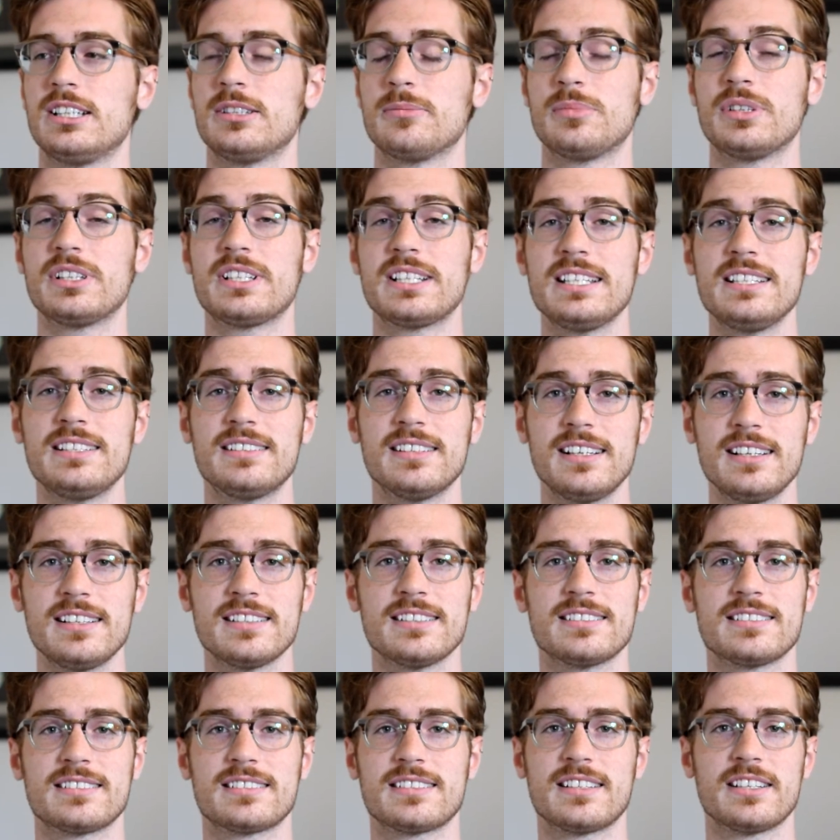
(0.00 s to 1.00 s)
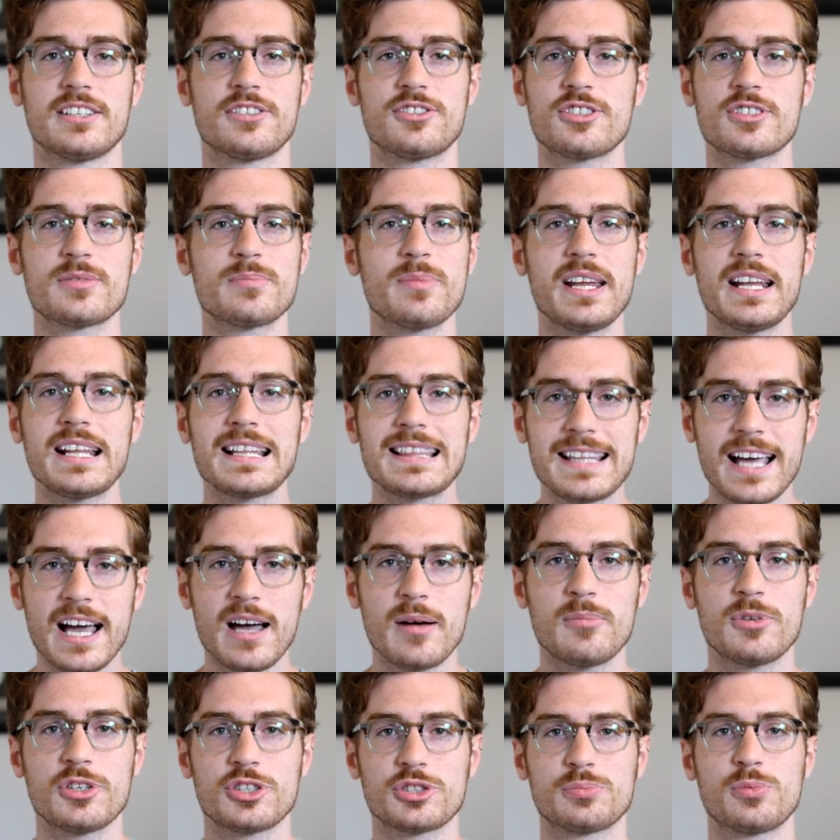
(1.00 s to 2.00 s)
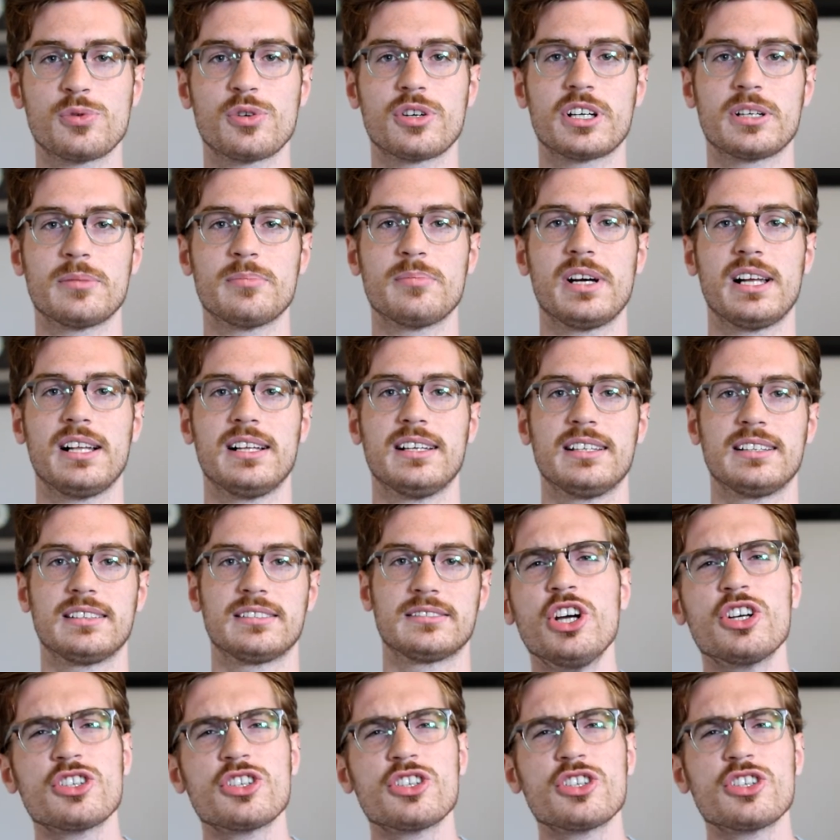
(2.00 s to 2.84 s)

But he does, and it just made it that much more compelling.